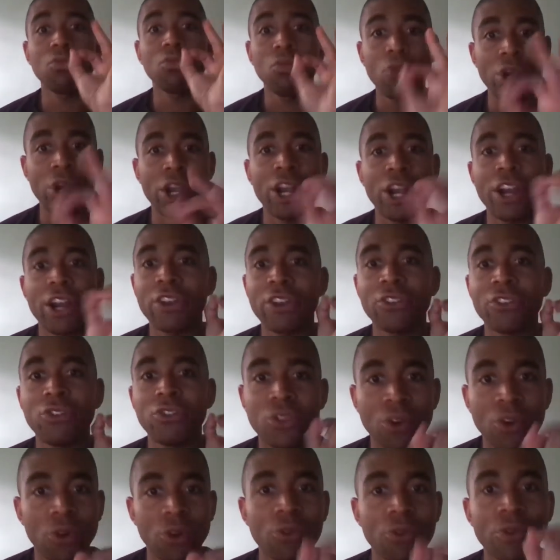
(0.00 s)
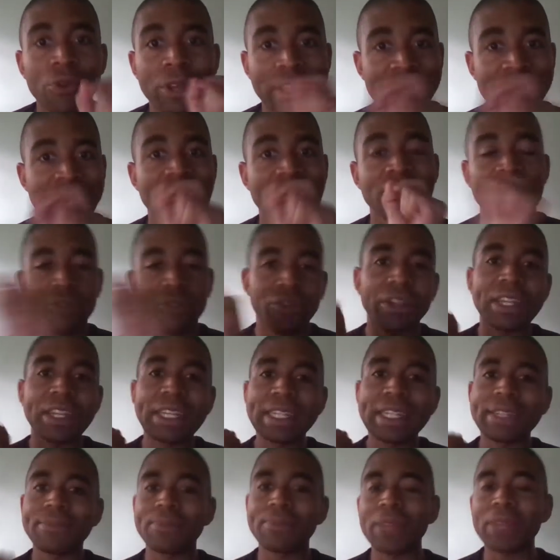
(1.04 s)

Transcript: where you go against the grain.